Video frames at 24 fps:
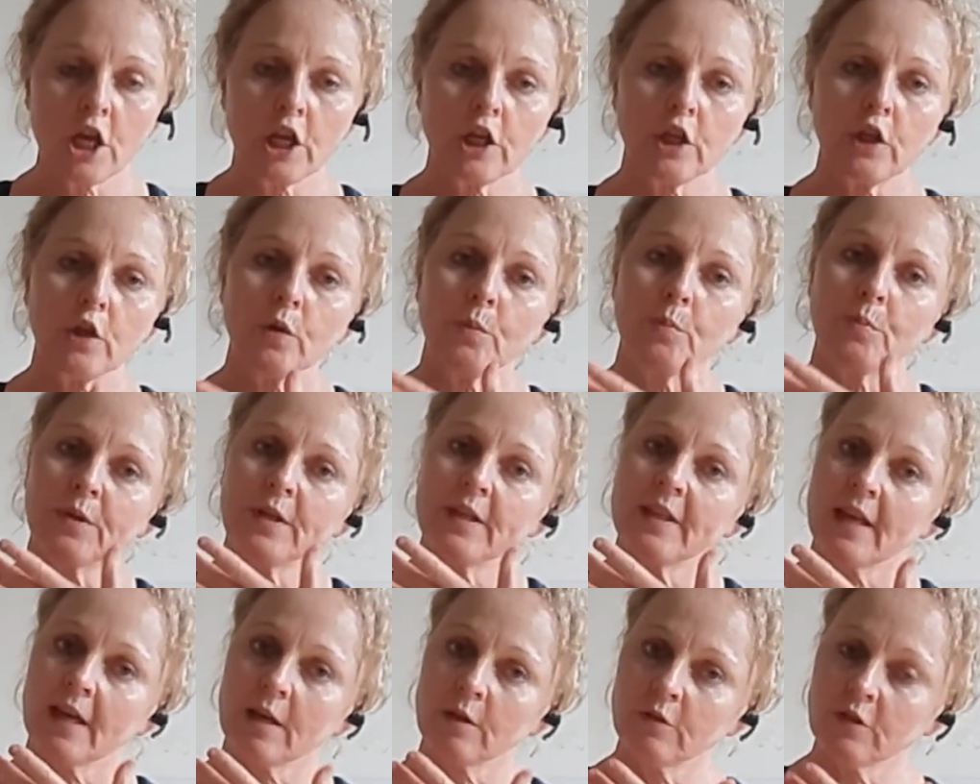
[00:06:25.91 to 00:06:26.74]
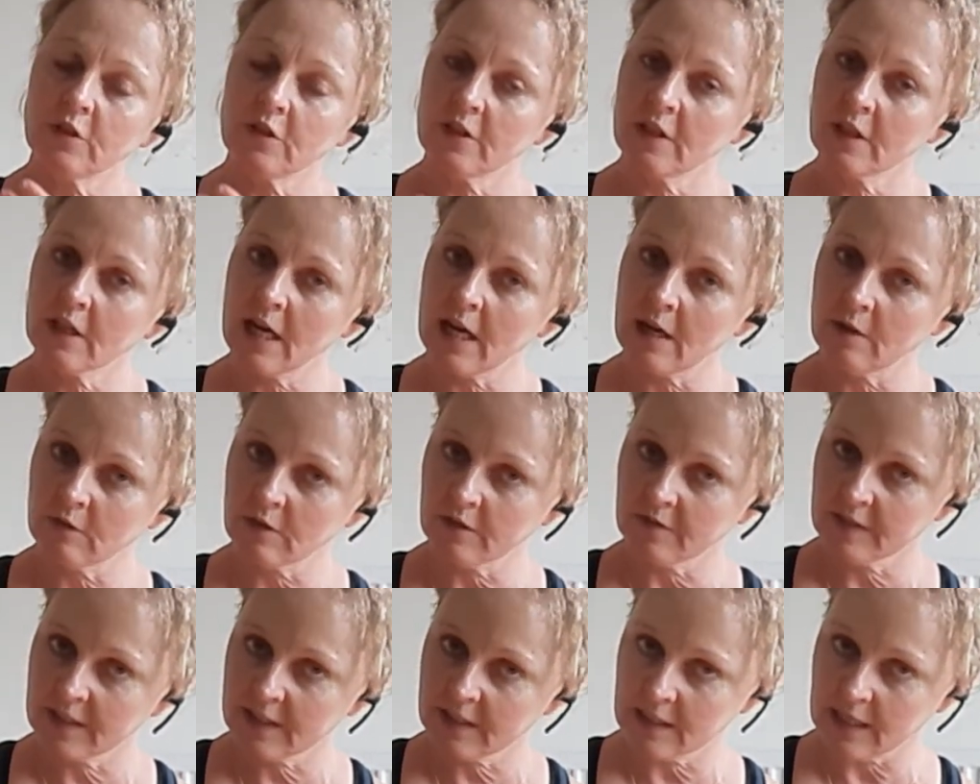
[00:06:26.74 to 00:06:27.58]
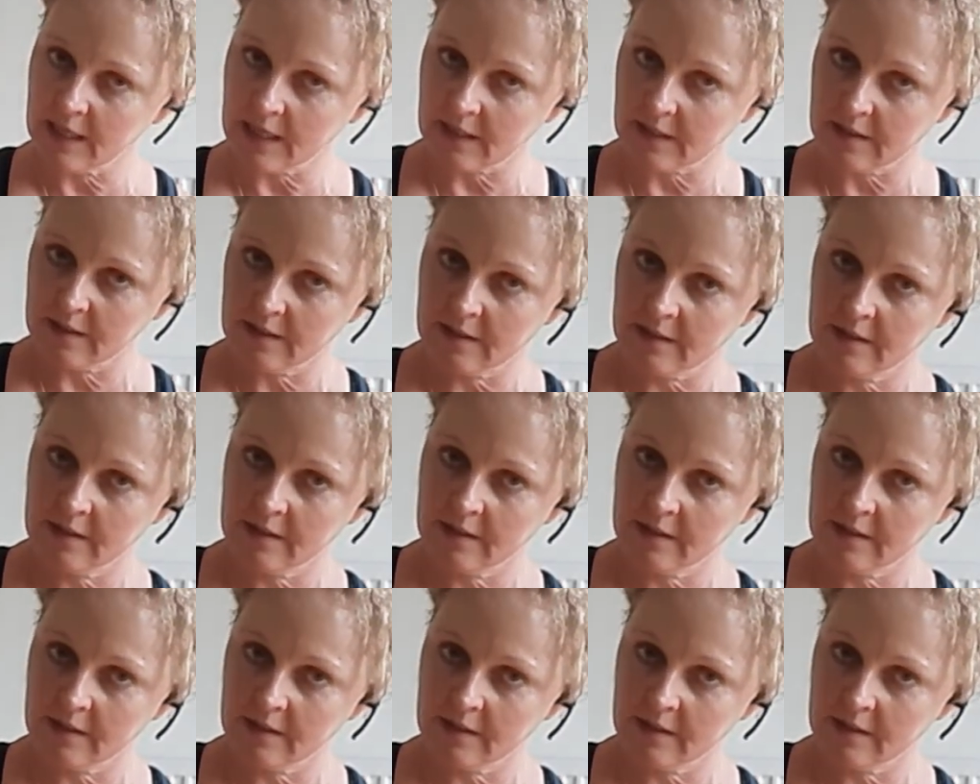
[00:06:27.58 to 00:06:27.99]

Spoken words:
you breathe out to the count of 6.